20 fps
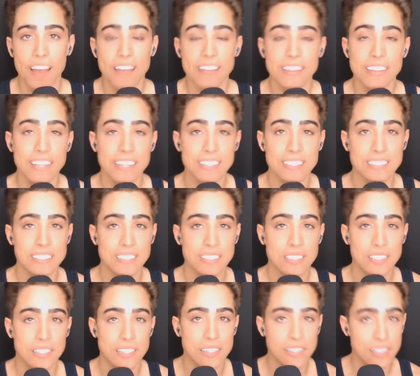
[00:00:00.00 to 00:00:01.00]
This
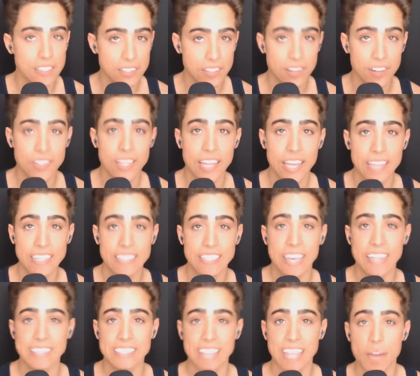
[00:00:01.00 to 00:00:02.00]
young lady
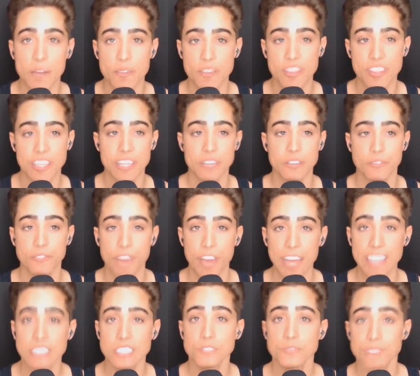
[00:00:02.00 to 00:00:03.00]
takes everything at
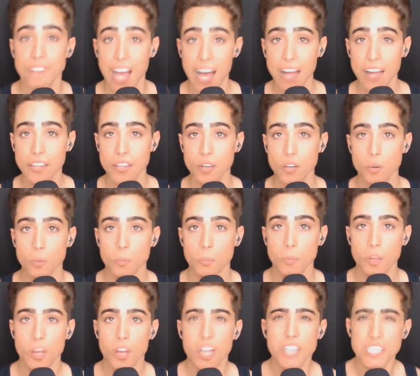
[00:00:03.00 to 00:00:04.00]
face value.
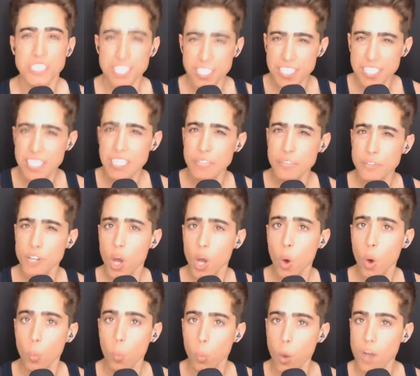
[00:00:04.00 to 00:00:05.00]
She didn't even know
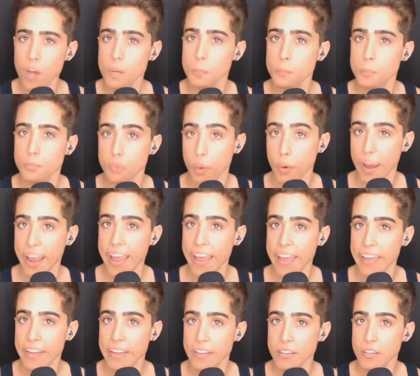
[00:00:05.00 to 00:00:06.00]
what
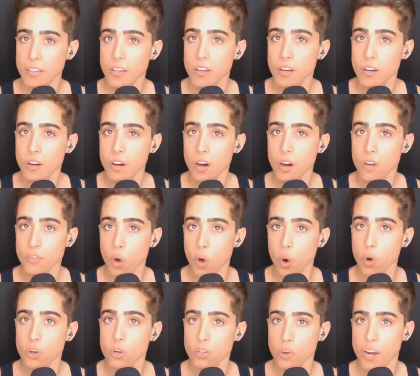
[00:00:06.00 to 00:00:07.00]
brand of
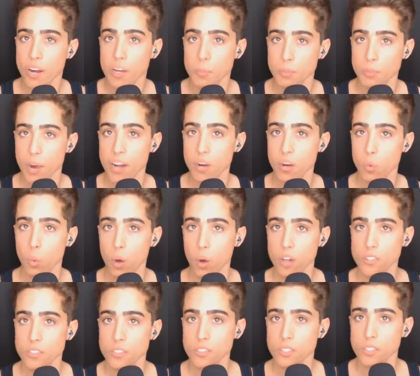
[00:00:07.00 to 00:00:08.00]
whole grain bread it
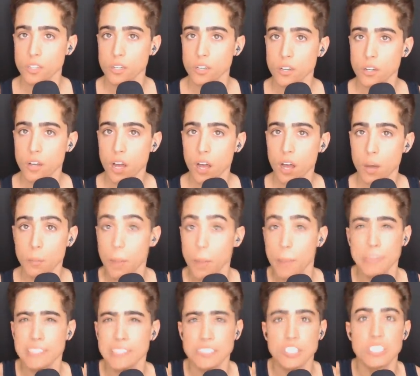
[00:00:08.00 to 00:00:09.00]
was.
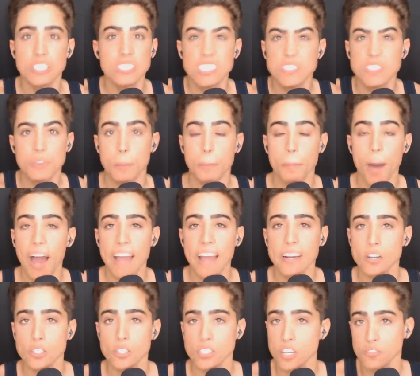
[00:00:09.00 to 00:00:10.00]
Maybe she didn't even buy it
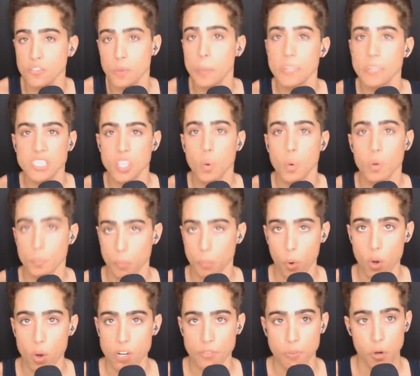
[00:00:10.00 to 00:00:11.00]
herself. Maybe someone
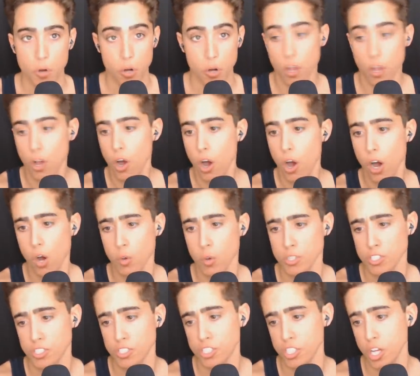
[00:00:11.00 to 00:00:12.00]
bought it for her. Oh,
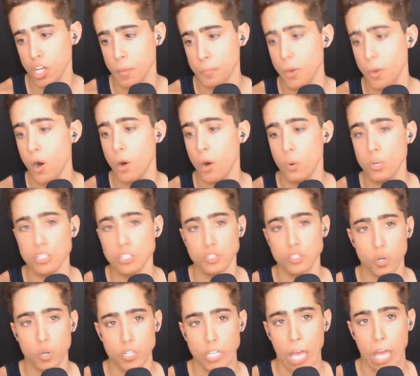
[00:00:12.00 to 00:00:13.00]
it's G M O, it's
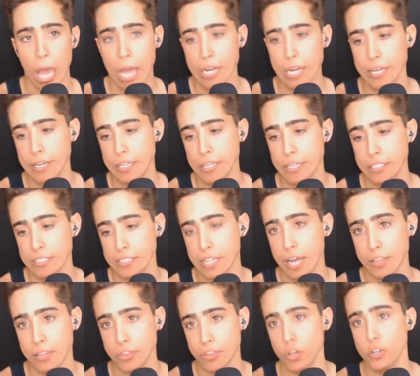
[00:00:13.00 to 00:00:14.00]
organic, it's
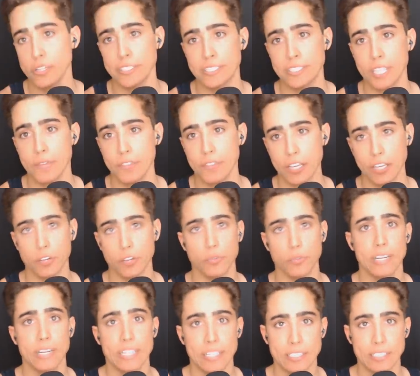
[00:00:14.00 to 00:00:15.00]
got thirty-seven
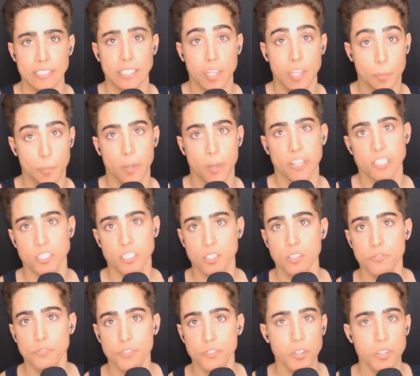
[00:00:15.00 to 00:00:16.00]
ingredients in it, but it's good
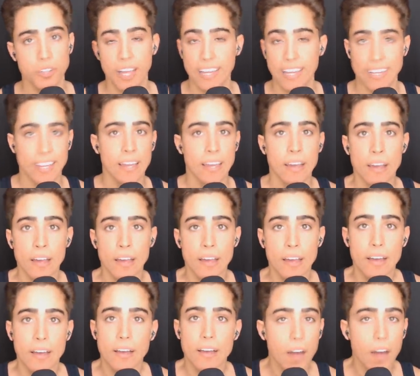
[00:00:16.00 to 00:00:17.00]
for you. Like,
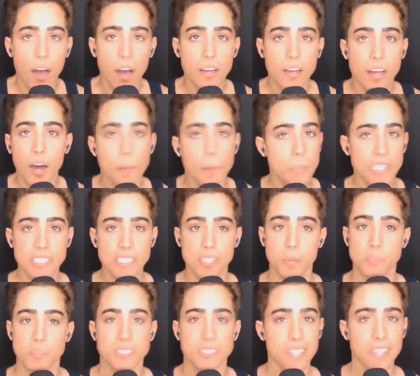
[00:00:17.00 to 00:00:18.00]
cut, cut me some
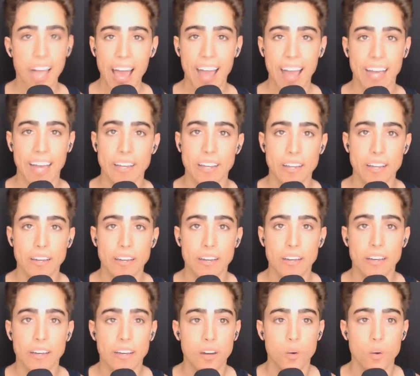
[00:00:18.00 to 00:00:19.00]
slack.
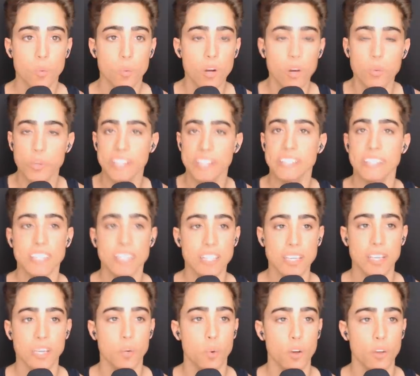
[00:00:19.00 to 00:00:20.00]
What are we
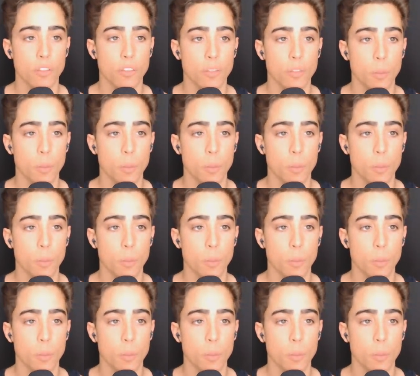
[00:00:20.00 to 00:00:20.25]
dealing with?